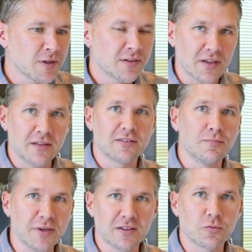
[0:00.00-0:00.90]
sense
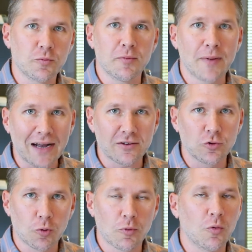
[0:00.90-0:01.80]
of business will be back to
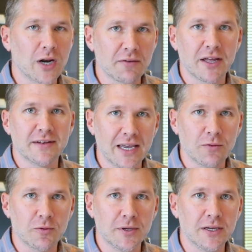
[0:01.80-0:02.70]
normal, whatever that
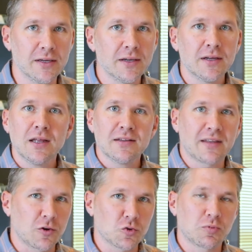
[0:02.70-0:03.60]
date would be,
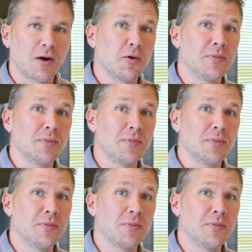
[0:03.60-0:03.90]
sellers will probably